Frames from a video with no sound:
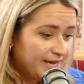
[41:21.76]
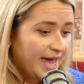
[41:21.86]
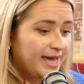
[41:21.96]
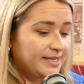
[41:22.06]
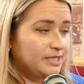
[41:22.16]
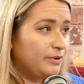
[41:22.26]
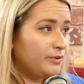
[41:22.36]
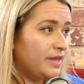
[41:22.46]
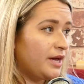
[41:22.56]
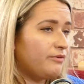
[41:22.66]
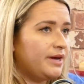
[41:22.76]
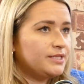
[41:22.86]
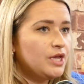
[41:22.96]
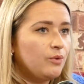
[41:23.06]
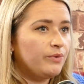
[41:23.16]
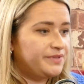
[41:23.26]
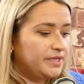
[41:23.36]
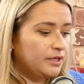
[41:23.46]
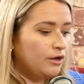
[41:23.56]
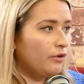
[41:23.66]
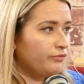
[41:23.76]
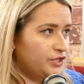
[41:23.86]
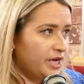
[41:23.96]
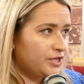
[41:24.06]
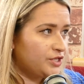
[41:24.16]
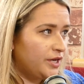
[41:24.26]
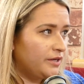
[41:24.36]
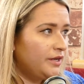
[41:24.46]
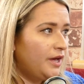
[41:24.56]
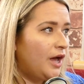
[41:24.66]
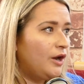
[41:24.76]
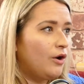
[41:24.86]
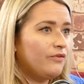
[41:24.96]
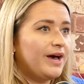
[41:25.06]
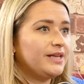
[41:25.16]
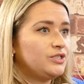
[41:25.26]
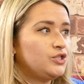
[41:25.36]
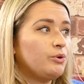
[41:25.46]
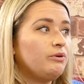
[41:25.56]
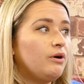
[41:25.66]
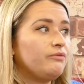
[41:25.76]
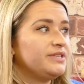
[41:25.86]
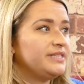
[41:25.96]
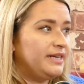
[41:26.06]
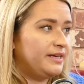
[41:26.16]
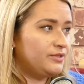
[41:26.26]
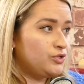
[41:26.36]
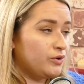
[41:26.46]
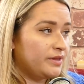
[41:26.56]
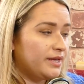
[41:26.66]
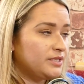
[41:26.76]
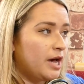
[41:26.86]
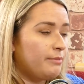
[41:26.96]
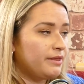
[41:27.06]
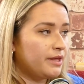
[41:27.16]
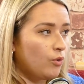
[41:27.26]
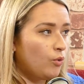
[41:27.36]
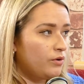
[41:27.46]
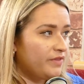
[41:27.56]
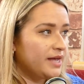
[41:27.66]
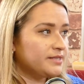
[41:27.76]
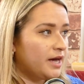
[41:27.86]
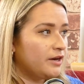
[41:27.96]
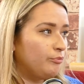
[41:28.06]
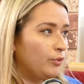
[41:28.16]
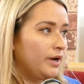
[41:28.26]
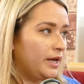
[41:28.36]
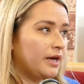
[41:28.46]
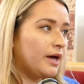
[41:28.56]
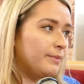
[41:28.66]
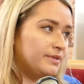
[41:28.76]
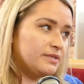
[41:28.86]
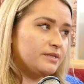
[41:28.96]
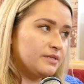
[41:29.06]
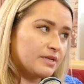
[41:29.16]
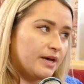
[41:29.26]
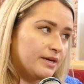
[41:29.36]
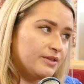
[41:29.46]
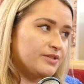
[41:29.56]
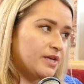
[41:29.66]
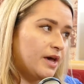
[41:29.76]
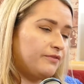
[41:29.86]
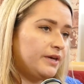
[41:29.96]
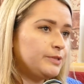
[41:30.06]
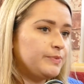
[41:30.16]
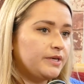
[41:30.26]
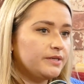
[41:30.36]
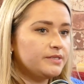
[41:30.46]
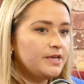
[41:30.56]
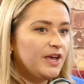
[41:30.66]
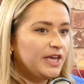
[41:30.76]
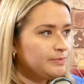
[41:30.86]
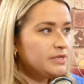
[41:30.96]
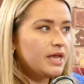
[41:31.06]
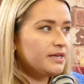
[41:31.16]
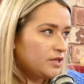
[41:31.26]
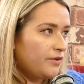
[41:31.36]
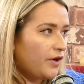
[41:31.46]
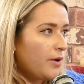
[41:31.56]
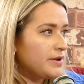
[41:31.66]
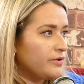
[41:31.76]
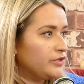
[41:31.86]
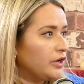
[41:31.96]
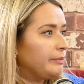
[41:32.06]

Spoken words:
getting into building their careers. We've seen a lot of rejection. A lot of had to show a lot of resilience during that time, and I think all of that is kind of boiling and coming to the kind of the surface because it's been like tough going on young